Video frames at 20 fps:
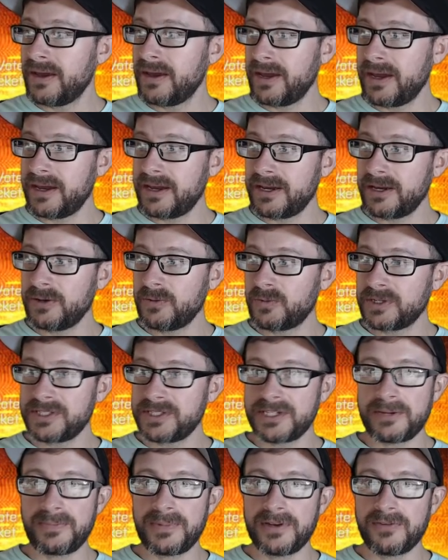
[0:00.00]
Hey,
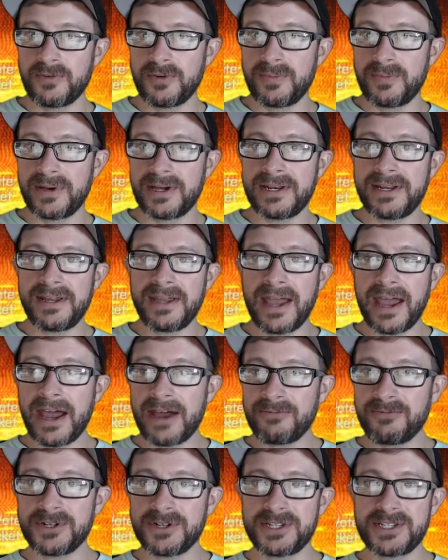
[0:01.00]
what's up everybody?
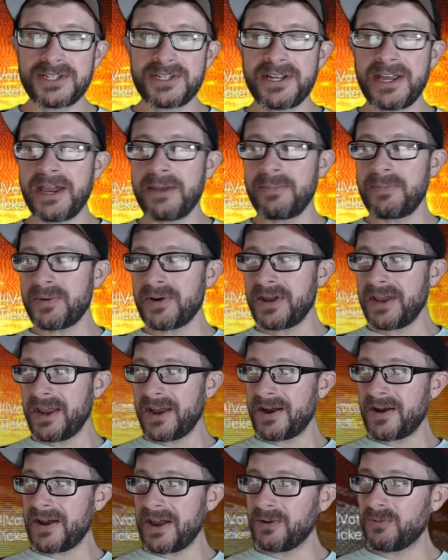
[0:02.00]
Average Sniper
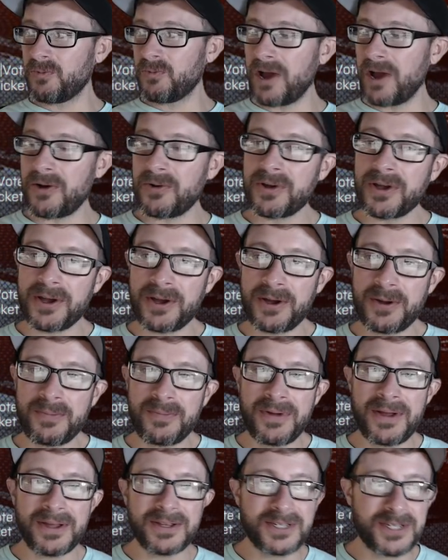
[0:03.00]
here and
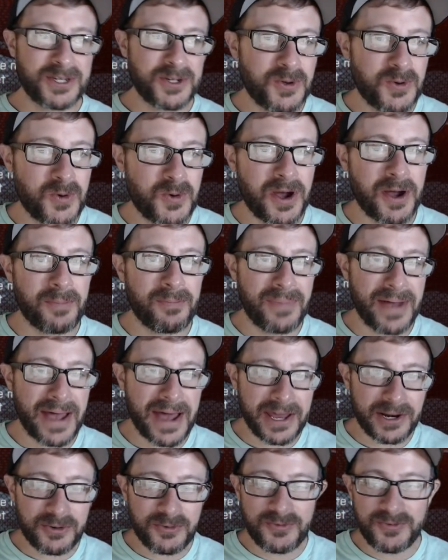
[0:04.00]
welcome to a
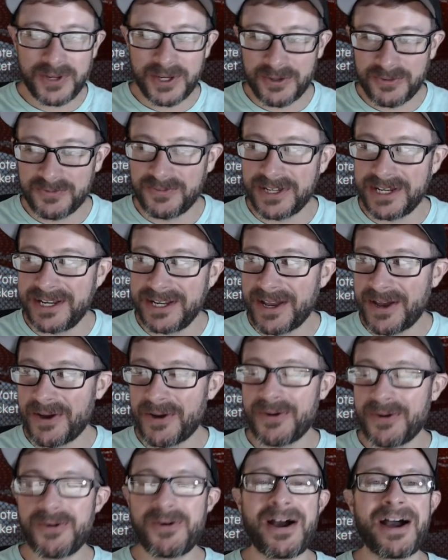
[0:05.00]
Battlefield
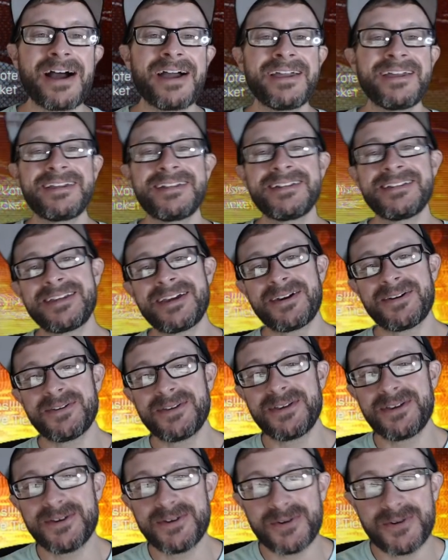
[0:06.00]
video. I can tell
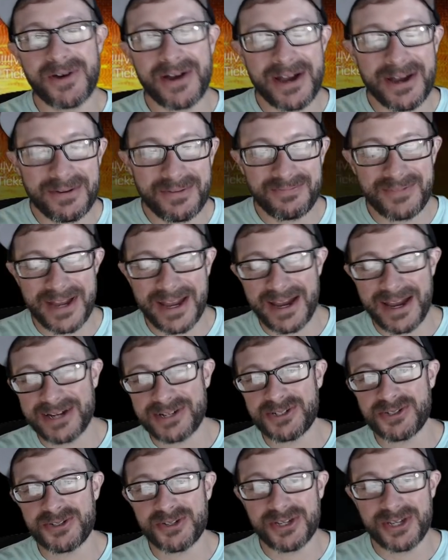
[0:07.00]
you I'm
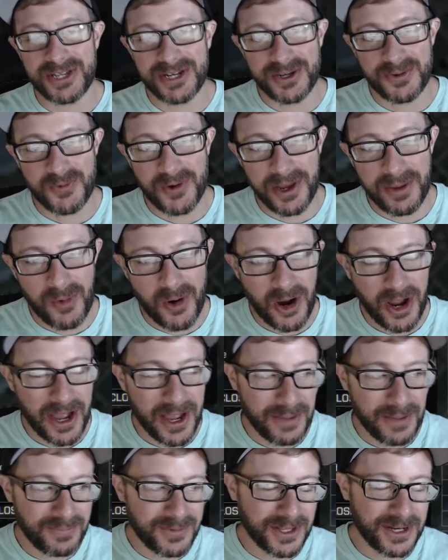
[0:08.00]
actually getting way more
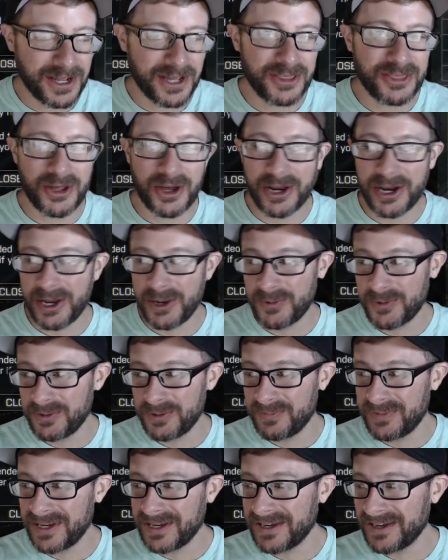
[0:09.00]
hyped than I thought I
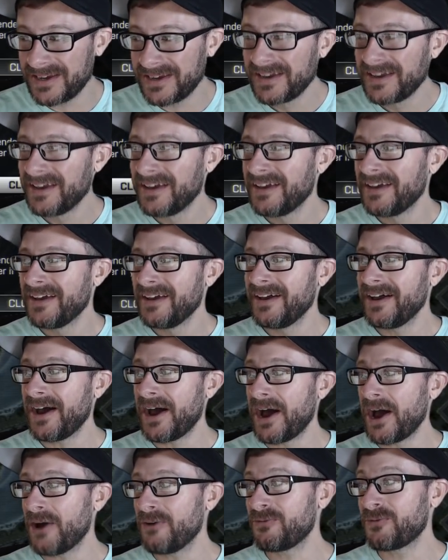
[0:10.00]
would be
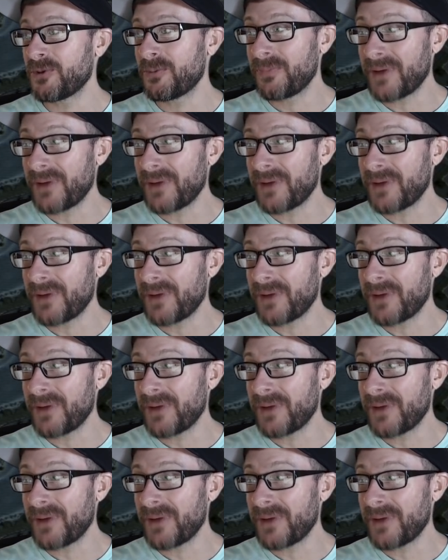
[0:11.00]
for